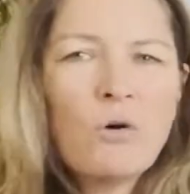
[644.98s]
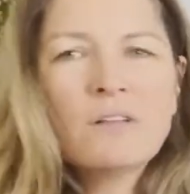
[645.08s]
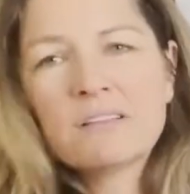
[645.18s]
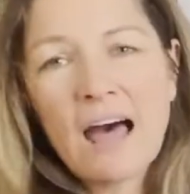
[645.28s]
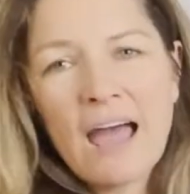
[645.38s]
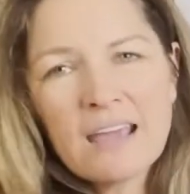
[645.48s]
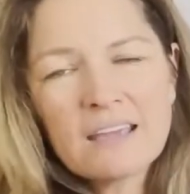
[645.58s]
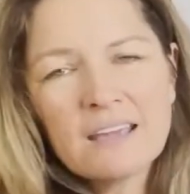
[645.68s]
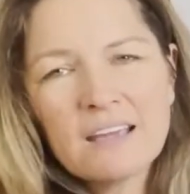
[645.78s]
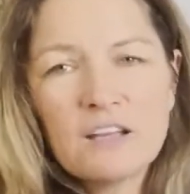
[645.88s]
like,
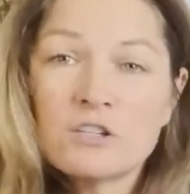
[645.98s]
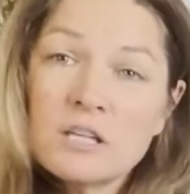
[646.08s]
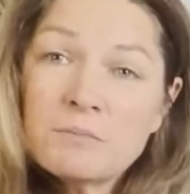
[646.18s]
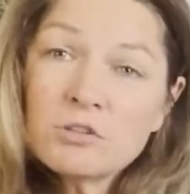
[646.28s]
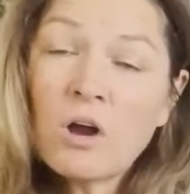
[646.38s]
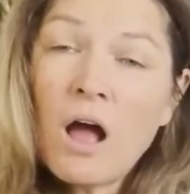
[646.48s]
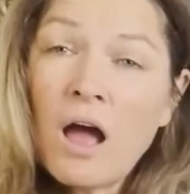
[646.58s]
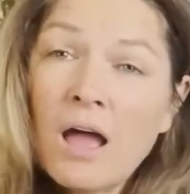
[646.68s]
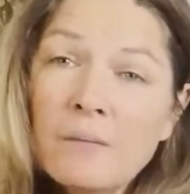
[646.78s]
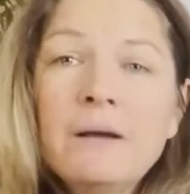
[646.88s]

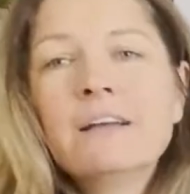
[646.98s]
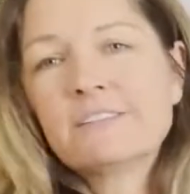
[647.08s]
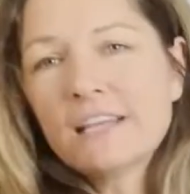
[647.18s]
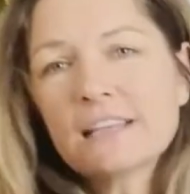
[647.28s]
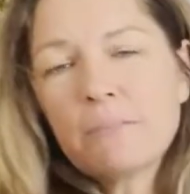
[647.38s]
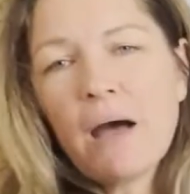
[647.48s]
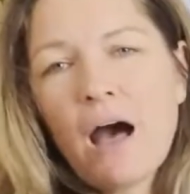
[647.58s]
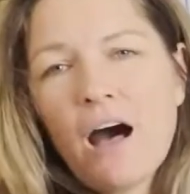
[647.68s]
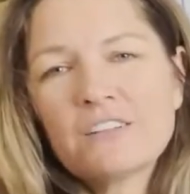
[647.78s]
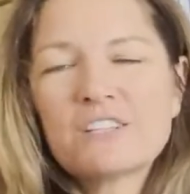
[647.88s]
subscribe, ding the
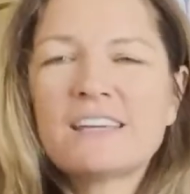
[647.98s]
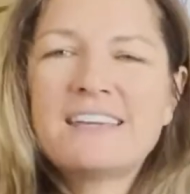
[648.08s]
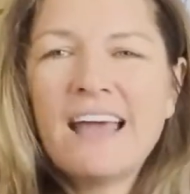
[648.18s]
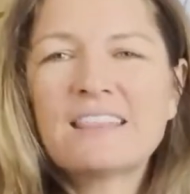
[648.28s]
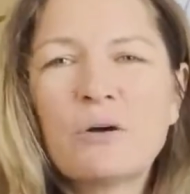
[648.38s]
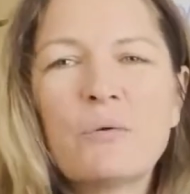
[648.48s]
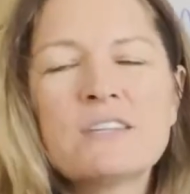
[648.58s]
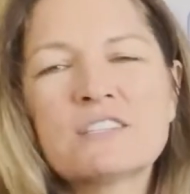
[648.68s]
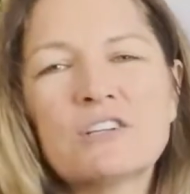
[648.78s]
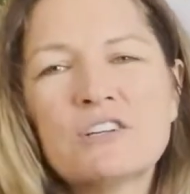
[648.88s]
bell to get the
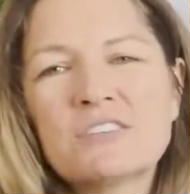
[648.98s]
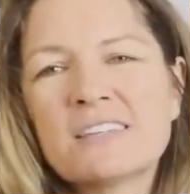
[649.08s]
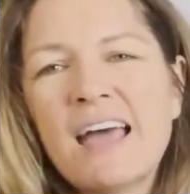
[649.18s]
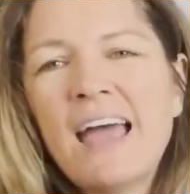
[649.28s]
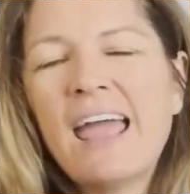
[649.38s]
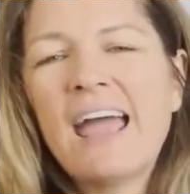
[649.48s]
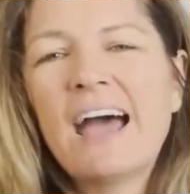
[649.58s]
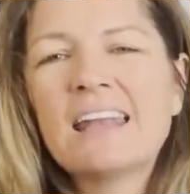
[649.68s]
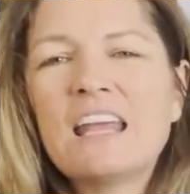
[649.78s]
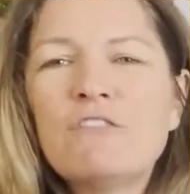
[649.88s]
whistles.
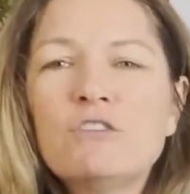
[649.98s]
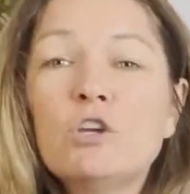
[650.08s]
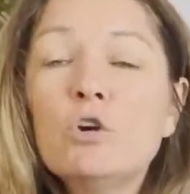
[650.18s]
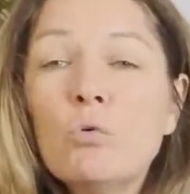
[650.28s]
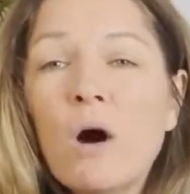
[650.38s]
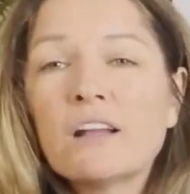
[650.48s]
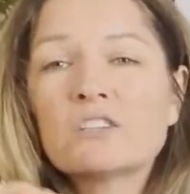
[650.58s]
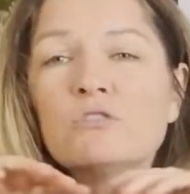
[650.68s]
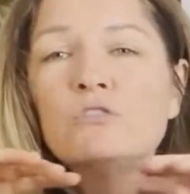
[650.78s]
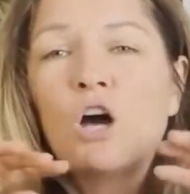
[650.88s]
And if you want
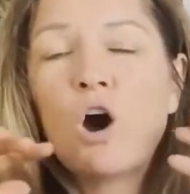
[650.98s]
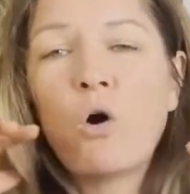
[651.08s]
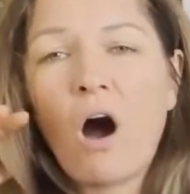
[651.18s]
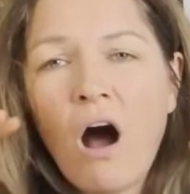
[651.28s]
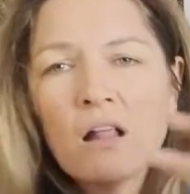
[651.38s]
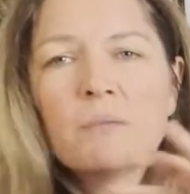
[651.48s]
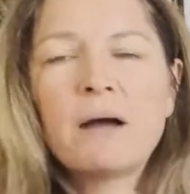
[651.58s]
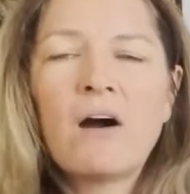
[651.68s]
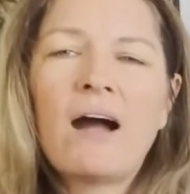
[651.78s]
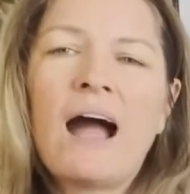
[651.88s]
to know all
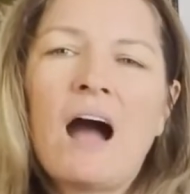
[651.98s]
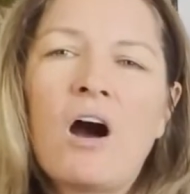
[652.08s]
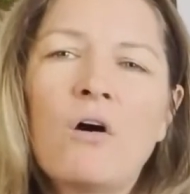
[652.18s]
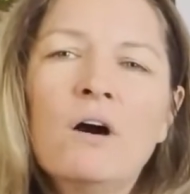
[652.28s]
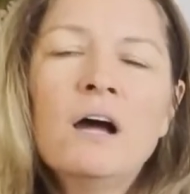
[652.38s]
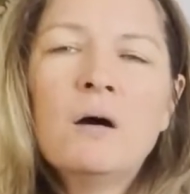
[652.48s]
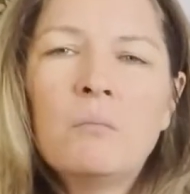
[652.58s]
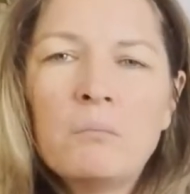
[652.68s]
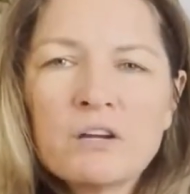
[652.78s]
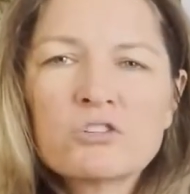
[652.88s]
about how
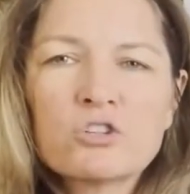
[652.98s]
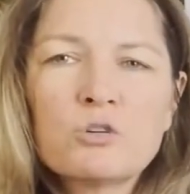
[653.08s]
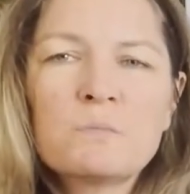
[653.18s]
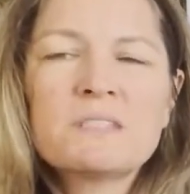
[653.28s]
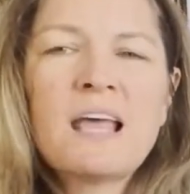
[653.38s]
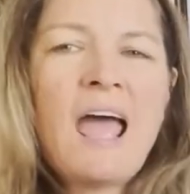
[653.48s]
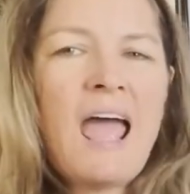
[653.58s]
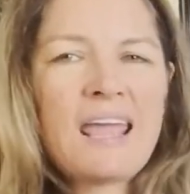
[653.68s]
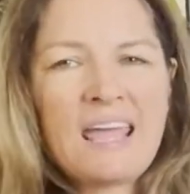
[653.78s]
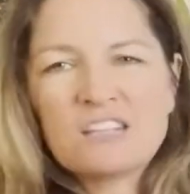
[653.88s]
mushrooms
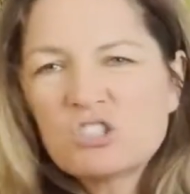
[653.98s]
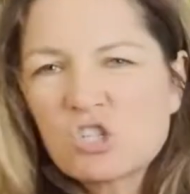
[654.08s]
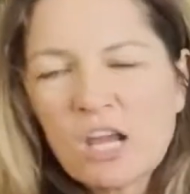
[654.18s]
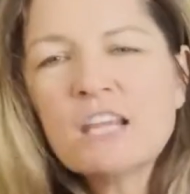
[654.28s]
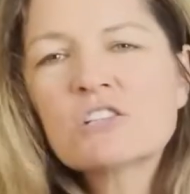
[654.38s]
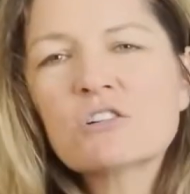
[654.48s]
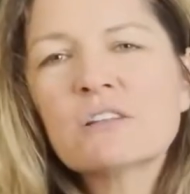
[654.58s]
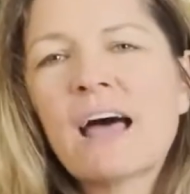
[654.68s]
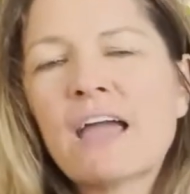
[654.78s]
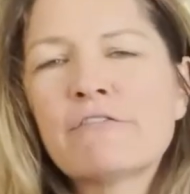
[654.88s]
can change your
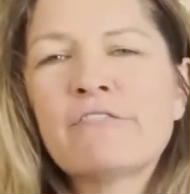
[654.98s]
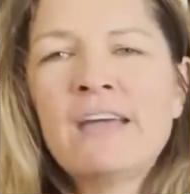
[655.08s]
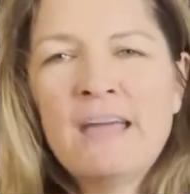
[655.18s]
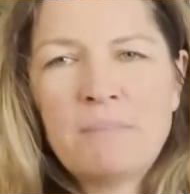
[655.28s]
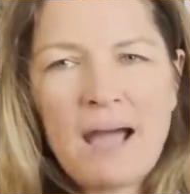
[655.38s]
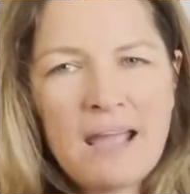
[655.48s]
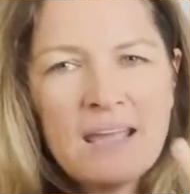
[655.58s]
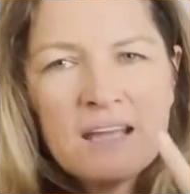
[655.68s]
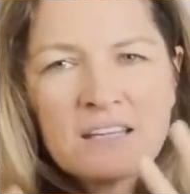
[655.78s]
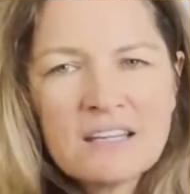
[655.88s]
life by
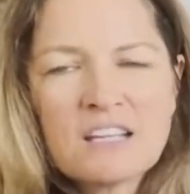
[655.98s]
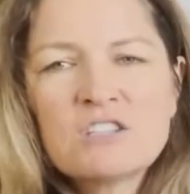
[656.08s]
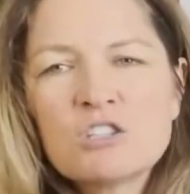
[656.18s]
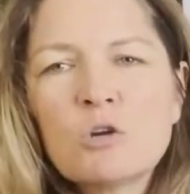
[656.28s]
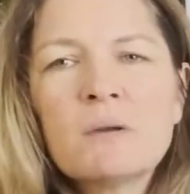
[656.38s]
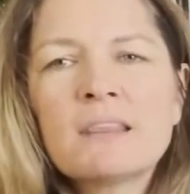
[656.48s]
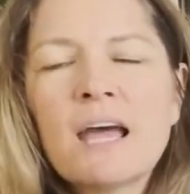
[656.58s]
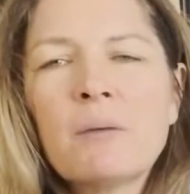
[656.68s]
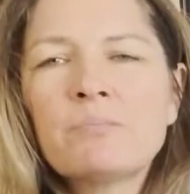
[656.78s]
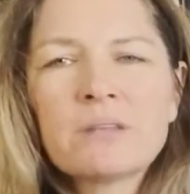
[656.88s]
consuming
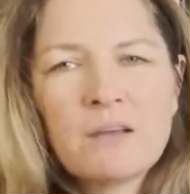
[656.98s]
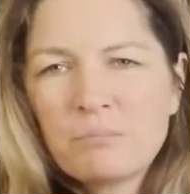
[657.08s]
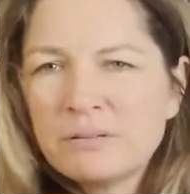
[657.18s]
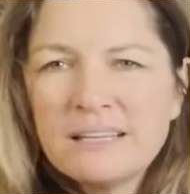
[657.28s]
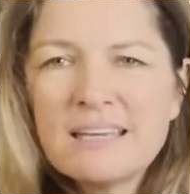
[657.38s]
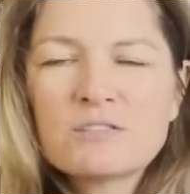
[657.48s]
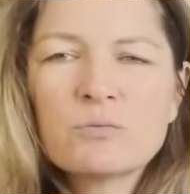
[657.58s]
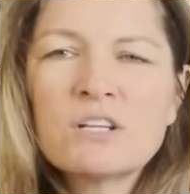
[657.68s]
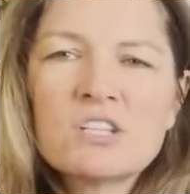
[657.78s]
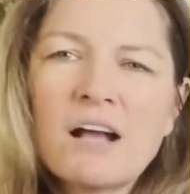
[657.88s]
them, please
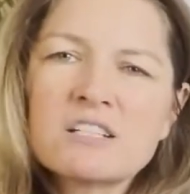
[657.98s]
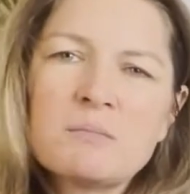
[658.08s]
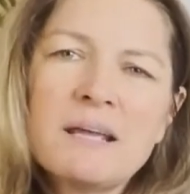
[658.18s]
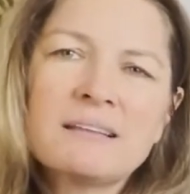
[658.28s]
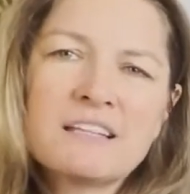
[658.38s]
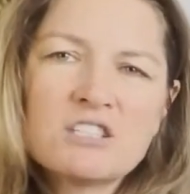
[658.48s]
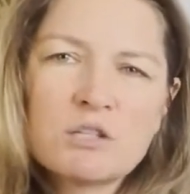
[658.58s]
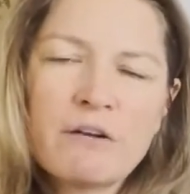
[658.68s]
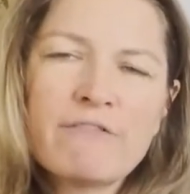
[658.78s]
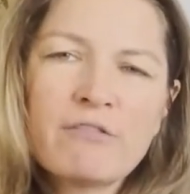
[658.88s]
reach out to me and let's do
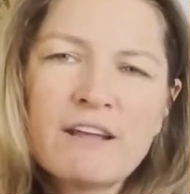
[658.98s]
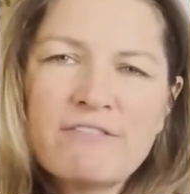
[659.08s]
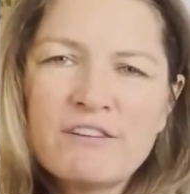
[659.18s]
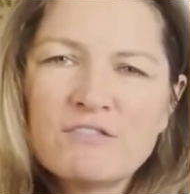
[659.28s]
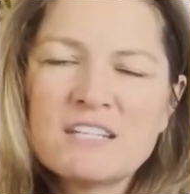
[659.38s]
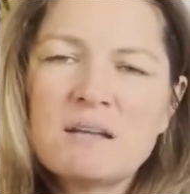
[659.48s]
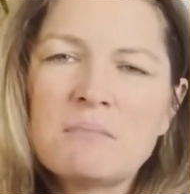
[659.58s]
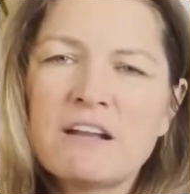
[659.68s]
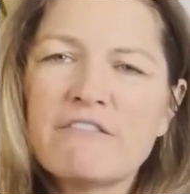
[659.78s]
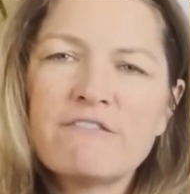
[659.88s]
a free
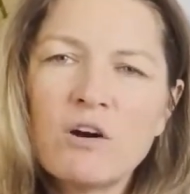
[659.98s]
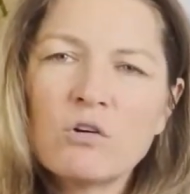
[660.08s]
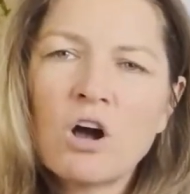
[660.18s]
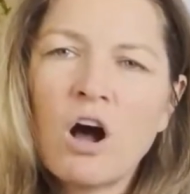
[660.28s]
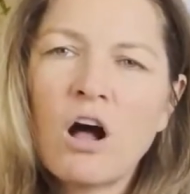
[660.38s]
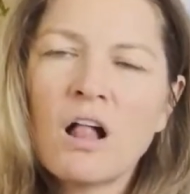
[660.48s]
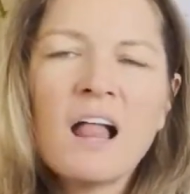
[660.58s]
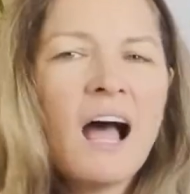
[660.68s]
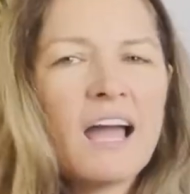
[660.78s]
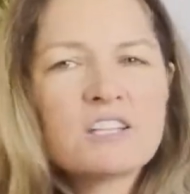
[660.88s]
15-minute phone call.
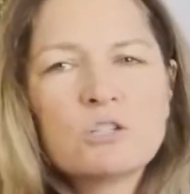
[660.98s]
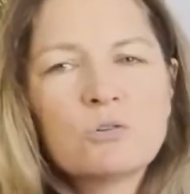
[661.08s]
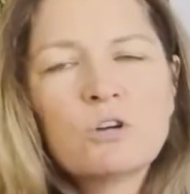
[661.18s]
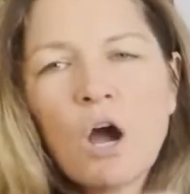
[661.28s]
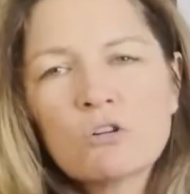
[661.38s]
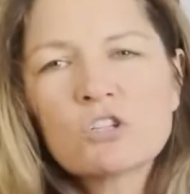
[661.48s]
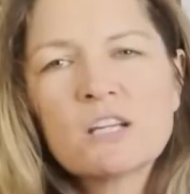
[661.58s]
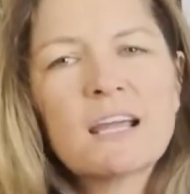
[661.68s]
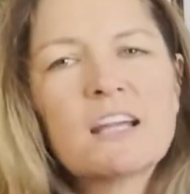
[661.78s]
I do coaching, I